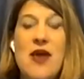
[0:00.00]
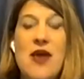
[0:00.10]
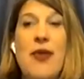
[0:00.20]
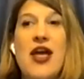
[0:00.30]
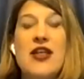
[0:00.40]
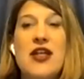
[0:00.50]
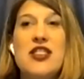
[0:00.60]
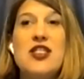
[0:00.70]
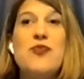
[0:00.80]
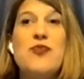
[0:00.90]
But
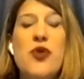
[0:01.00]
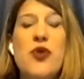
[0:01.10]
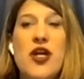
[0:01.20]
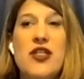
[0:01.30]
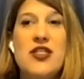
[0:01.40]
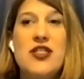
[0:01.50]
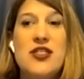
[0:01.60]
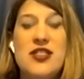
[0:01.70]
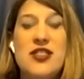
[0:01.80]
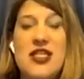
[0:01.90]
a sport
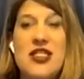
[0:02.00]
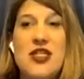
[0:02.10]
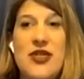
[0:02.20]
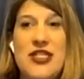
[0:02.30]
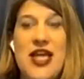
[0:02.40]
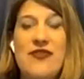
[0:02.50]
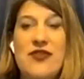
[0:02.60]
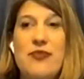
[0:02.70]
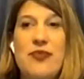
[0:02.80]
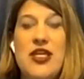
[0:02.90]
doesn't always have to
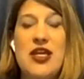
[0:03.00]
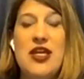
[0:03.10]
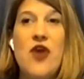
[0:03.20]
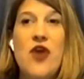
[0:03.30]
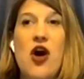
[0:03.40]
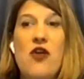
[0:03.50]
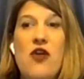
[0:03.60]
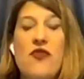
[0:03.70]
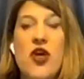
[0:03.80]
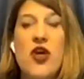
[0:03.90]
be involved
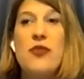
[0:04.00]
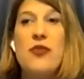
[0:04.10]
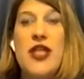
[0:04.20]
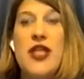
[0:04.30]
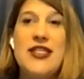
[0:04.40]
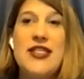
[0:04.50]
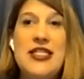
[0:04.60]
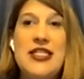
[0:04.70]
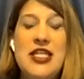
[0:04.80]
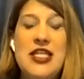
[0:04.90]
playing on a
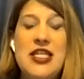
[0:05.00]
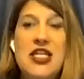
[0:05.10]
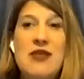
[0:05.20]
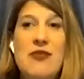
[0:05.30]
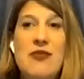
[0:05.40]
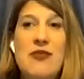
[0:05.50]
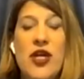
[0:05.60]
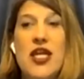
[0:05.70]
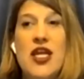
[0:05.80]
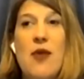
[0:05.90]
team or
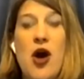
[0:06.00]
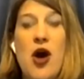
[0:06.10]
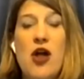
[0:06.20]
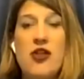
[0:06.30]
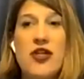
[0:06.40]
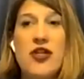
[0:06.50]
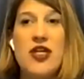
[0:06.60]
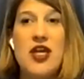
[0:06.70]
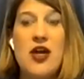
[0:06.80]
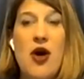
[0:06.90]
hitting a ball or
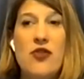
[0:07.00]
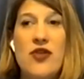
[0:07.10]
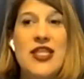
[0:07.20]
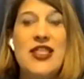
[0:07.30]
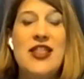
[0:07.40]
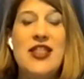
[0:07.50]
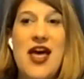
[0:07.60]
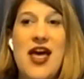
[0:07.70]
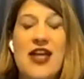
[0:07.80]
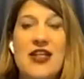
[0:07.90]
kicking a ball or anything like
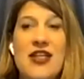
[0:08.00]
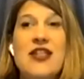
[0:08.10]
that